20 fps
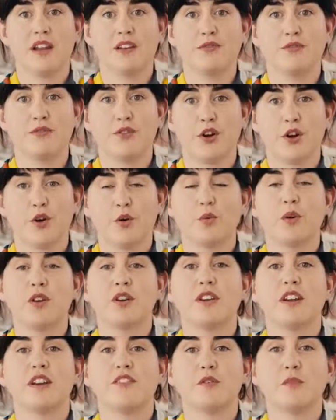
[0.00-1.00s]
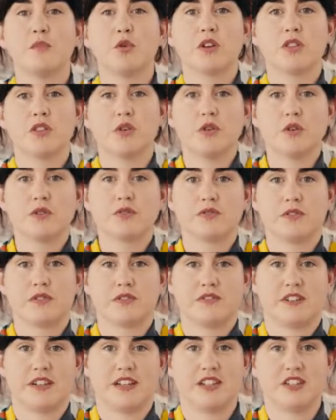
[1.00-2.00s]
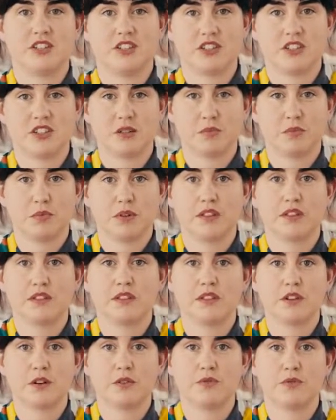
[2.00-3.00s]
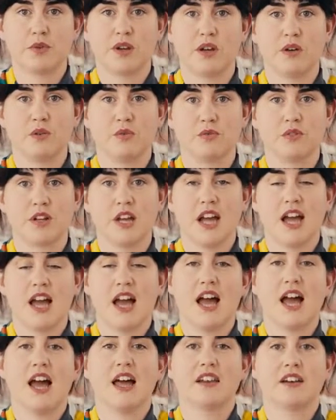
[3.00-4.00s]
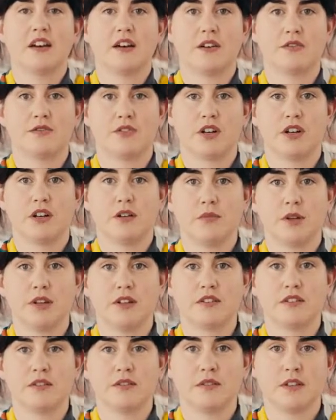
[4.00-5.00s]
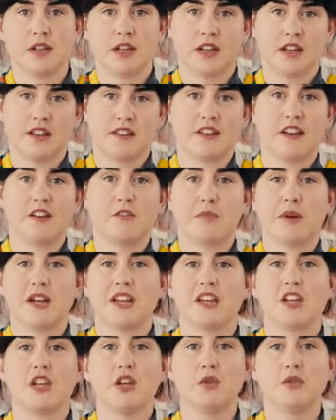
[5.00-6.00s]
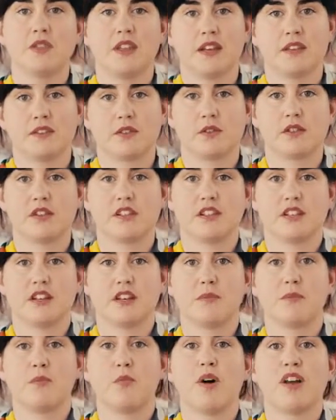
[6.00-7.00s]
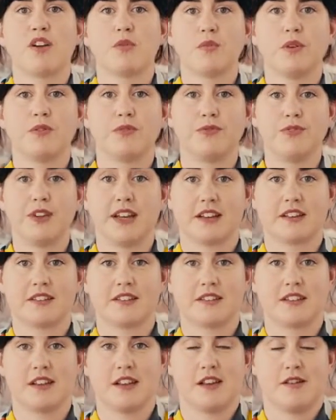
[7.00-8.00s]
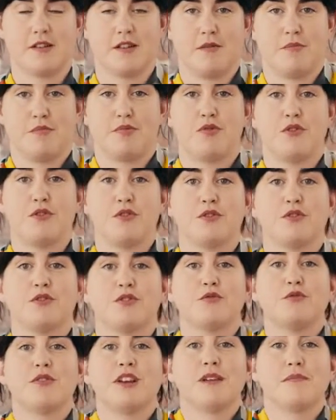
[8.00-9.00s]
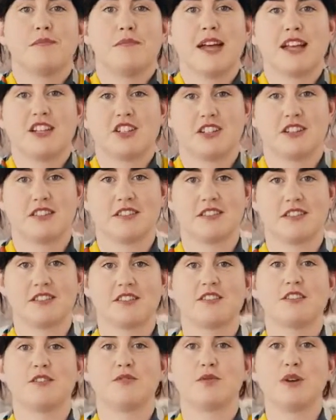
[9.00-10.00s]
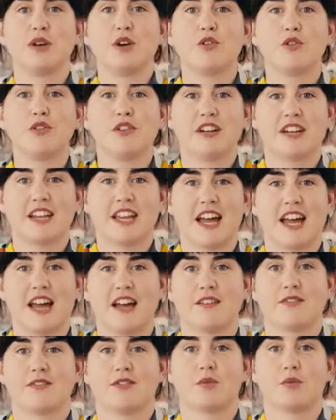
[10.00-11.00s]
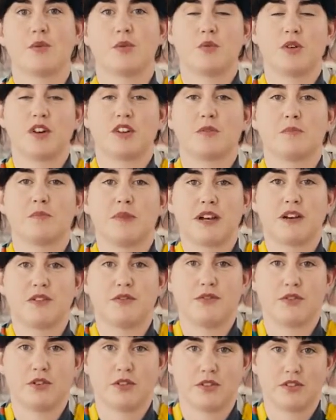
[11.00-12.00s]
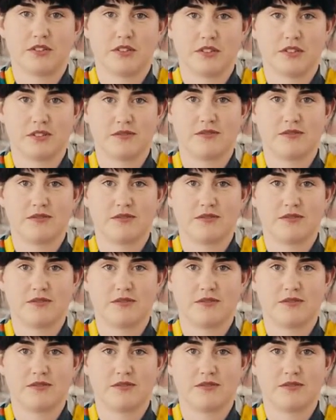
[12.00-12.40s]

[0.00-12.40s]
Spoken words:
if we could have a more thoughtful relationship with the stuff we own and our environment? Instead of buying new things all the time, why don't we fix, improve and reimagine the stuff we already have so it works better for us?